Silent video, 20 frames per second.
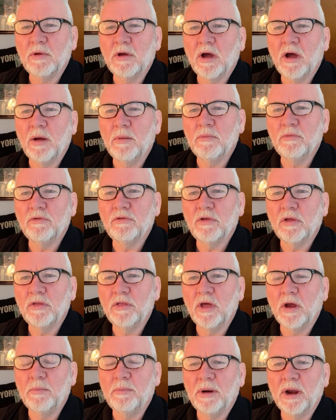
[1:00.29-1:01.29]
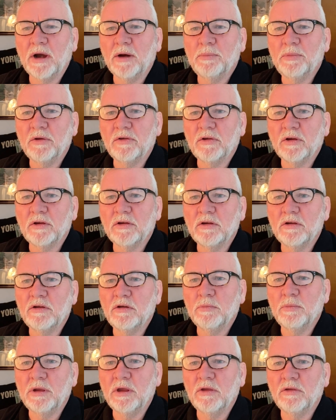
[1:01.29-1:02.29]
comes, they're better positioned
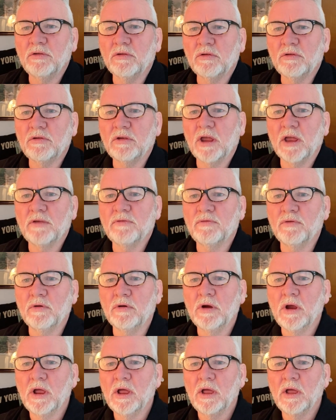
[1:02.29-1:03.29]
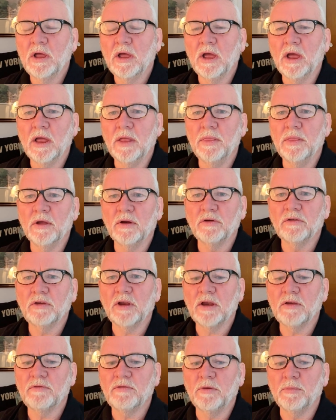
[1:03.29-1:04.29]
to be successful in their
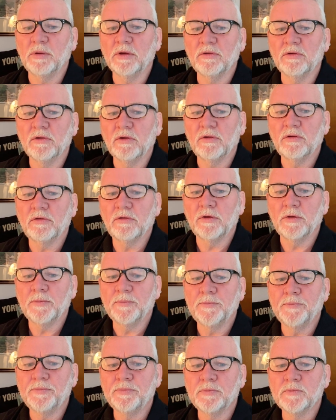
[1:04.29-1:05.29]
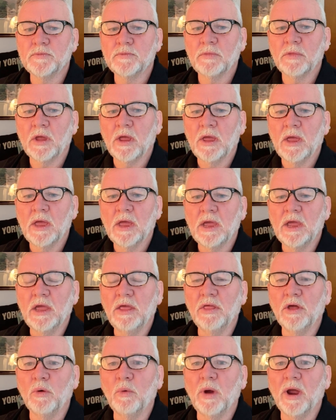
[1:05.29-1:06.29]
search for business.
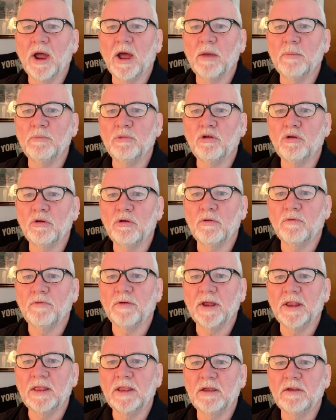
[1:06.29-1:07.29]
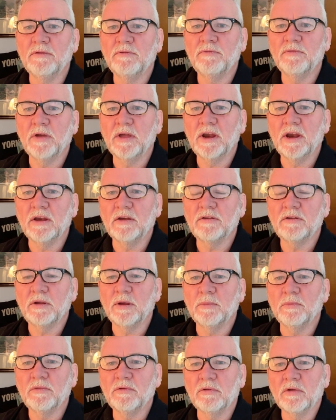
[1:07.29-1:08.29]
Either way, I'm sure you'll find these various
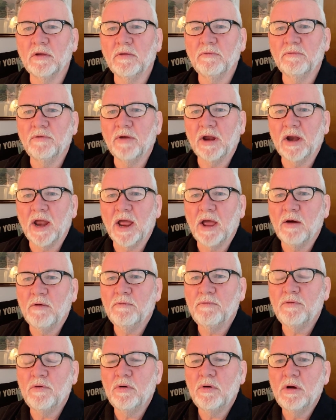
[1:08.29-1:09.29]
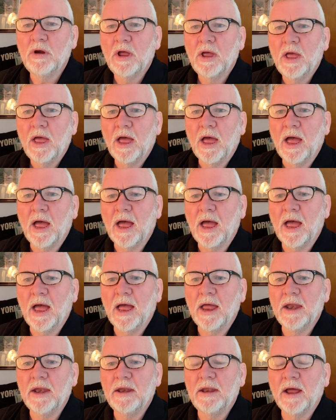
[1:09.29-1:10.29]
tips very helpful,
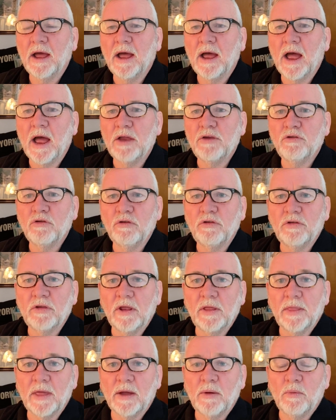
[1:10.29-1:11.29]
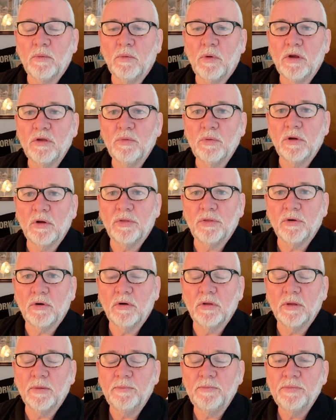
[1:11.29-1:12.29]
and I should say that once we go
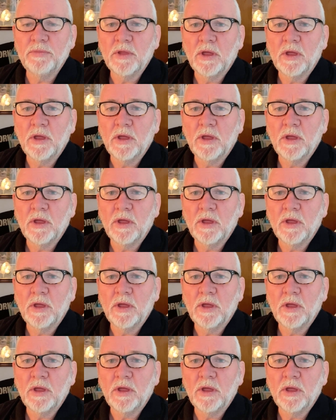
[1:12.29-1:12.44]
through them,